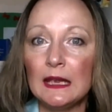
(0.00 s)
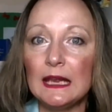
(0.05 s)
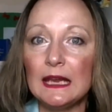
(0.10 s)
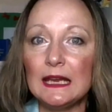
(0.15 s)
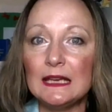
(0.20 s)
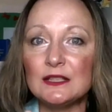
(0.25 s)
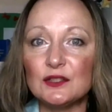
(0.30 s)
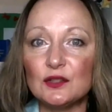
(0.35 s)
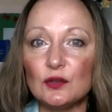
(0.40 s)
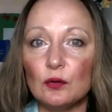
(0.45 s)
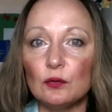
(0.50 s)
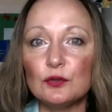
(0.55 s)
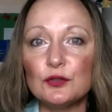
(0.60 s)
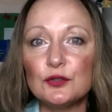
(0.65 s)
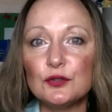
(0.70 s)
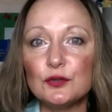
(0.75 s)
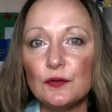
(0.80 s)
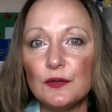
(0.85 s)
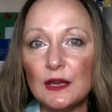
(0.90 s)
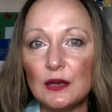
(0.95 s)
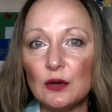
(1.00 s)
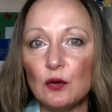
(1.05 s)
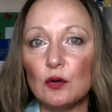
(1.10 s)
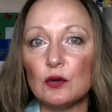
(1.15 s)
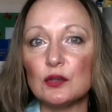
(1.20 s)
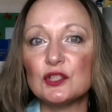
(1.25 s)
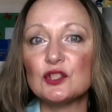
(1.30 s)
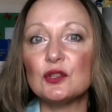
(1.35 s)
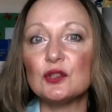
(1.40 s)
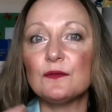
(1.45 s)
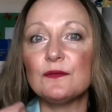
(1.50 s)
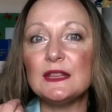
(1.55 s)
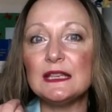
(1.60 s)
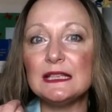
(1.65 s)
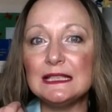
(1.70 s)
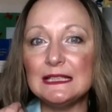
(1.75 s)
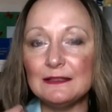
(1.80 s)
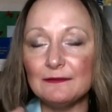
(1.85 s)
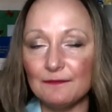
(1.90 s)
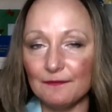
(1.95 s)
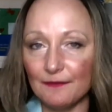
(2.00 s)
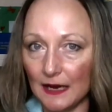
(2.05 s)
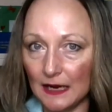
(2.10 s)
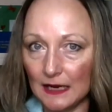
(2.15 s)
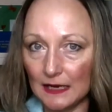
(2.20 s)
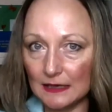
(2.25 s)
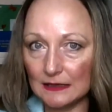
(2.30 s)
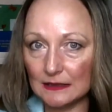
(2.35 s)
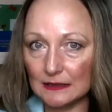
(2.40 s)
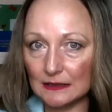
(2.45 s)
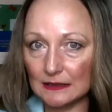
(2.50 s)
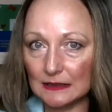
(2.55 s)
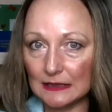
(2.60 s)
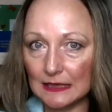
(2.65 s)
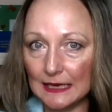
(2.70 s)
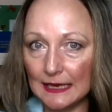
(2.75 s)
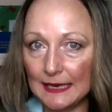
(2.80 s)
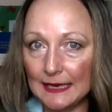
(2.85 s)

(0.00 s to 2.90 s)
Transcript: It's also the cost of the device